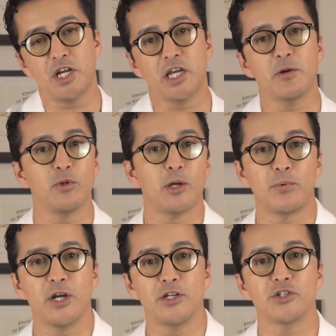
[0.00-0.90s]
checking blood
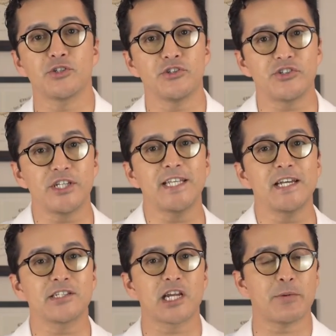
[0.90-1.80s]
pressure to see
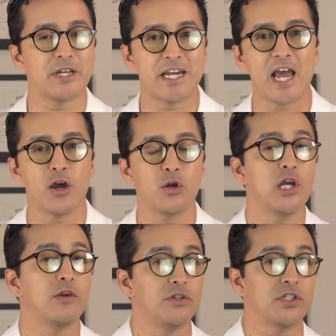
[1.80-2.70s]
that it's coming down,
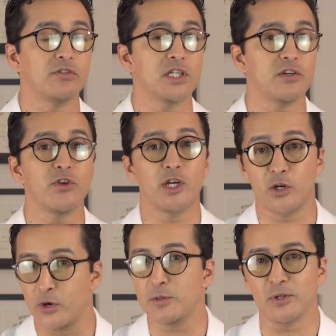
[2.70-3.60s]
which will give you a
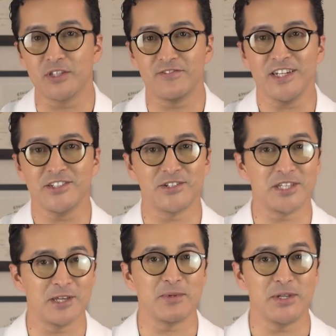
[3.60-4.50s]
great motivation to
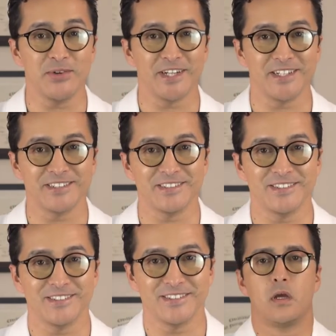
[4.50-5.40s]
keep doing it.
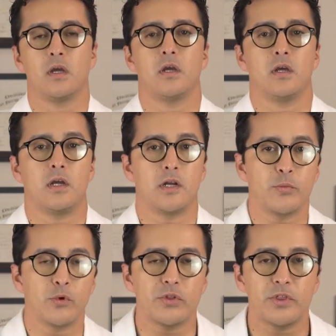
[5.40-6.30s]
And number